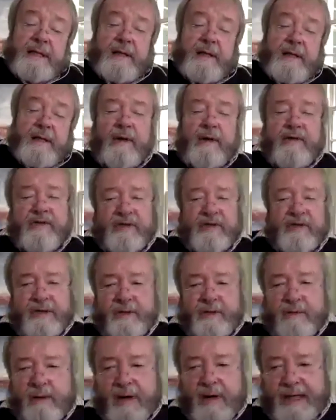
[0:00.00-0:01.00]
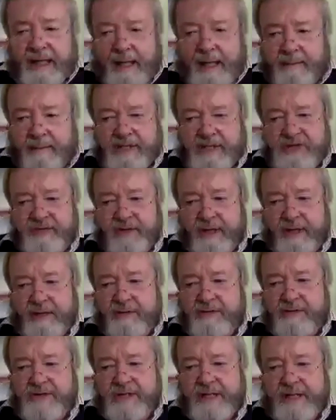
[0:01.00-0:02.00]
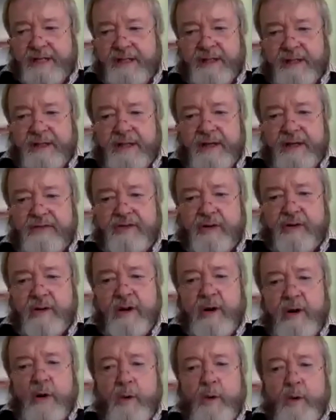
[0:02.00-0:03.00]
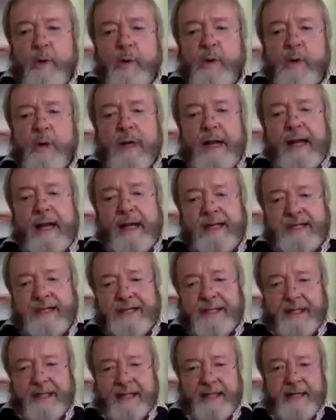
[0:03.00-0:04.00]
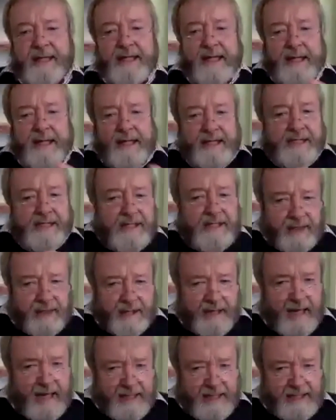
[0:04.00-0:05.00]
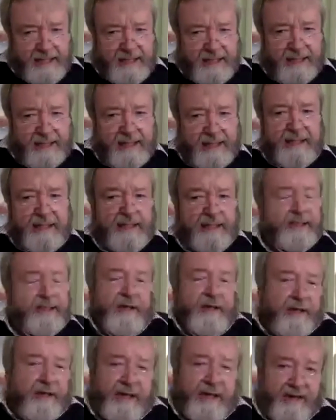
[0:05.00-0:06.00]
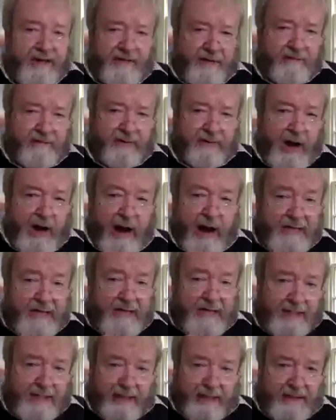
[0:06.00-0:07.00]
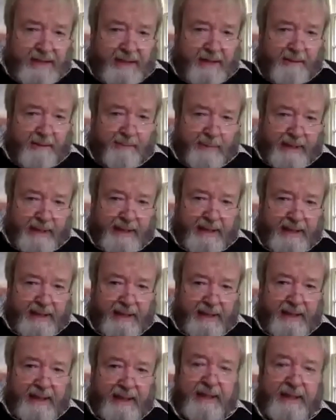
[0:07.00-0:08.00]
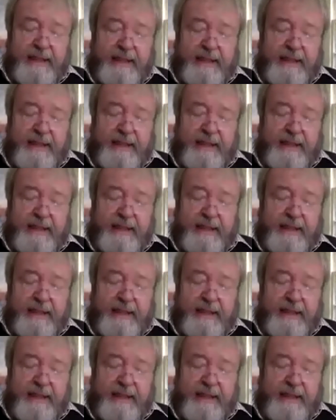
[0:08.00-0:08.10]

Whereas in the right hemisphere, you see that things are all actually interconnected, that nothing is ever isolated completely,